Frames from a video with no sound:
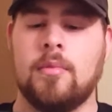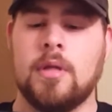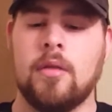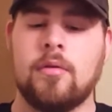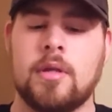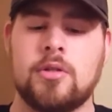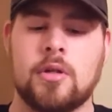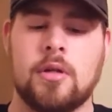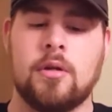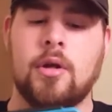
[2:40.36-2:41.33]
the other things you're
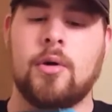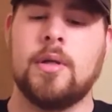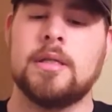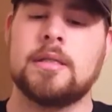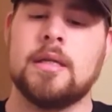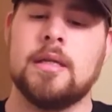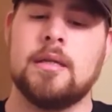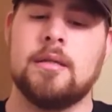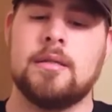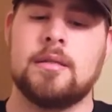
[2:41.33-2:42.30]
gonna notice
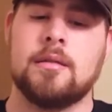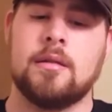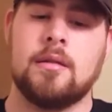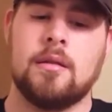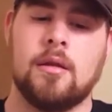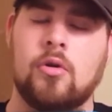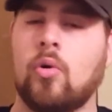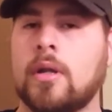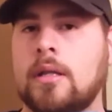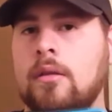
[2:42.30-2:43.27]
is the
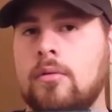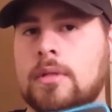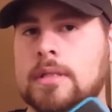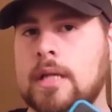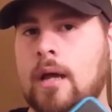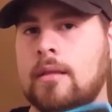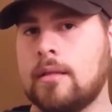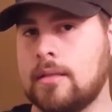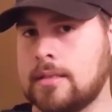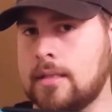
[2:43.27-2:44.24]
quirky little design
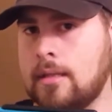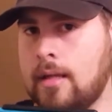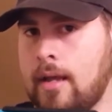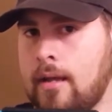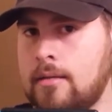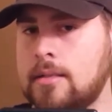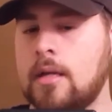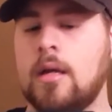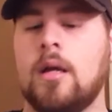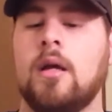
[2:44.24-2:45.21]
that this thing has.
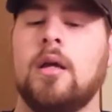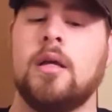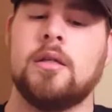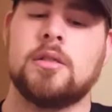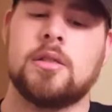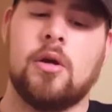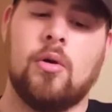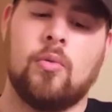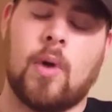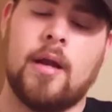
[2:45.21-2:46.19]

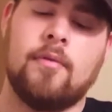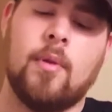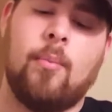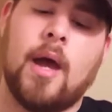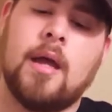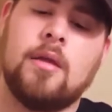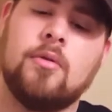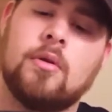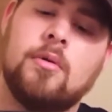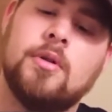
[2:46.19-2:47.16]
So right off the bat, you
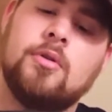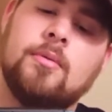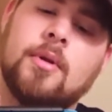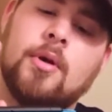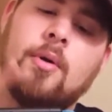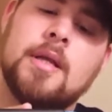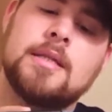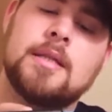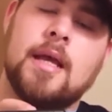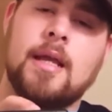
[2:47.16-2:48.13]
are going to
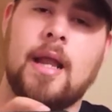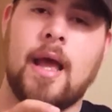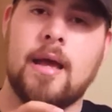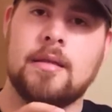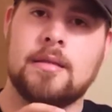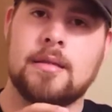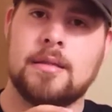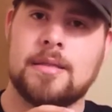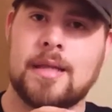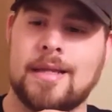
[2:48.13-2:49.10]
notice that it has
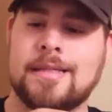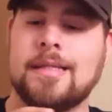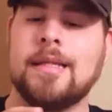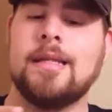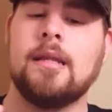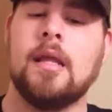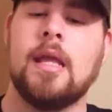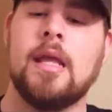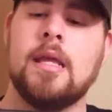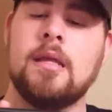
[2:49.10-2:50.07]
this extended
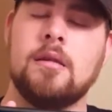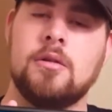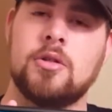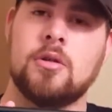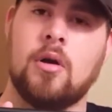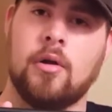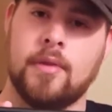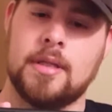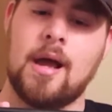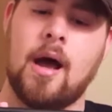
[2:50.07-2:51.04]
hinge on
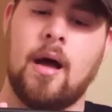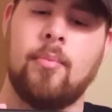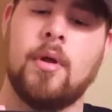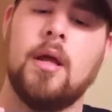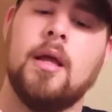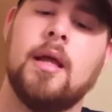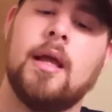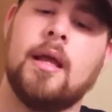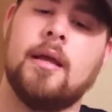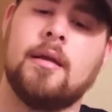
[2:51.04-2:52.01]
the top.
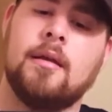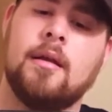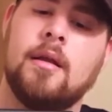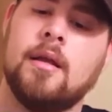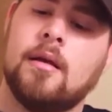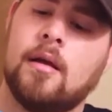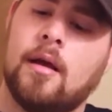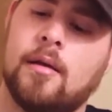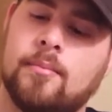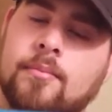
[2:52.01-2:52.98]
And
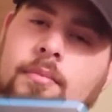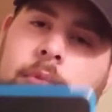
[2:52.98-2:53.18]
I'm